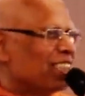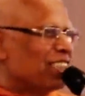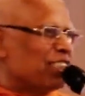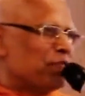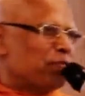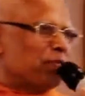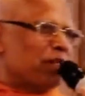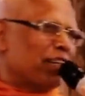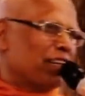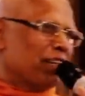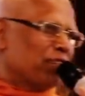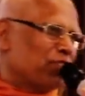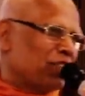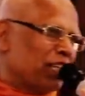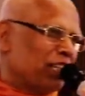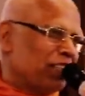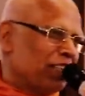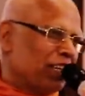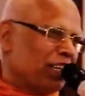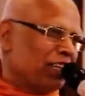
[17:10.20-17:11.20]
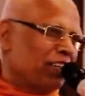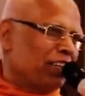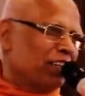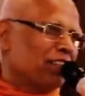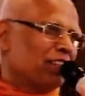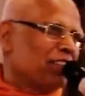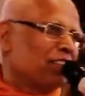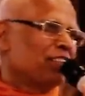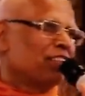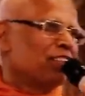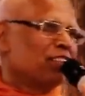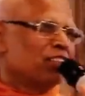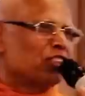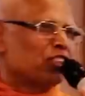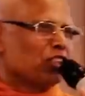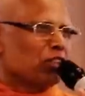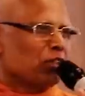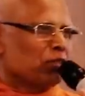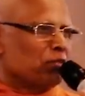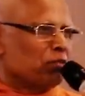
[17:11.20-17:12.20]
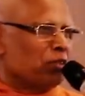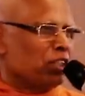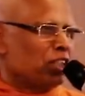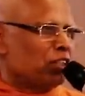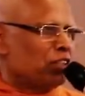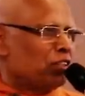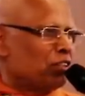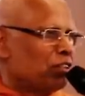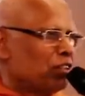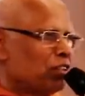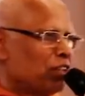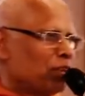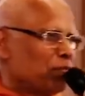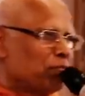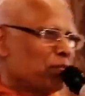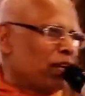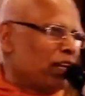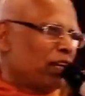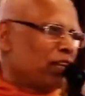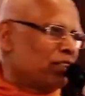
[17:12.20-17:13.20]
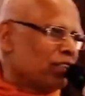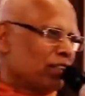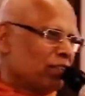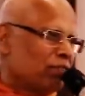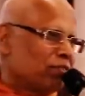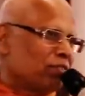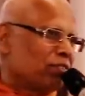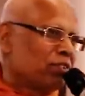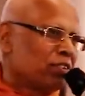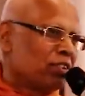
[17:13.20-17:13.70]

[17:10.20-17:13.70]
as a part of centennial. So we took a pledge of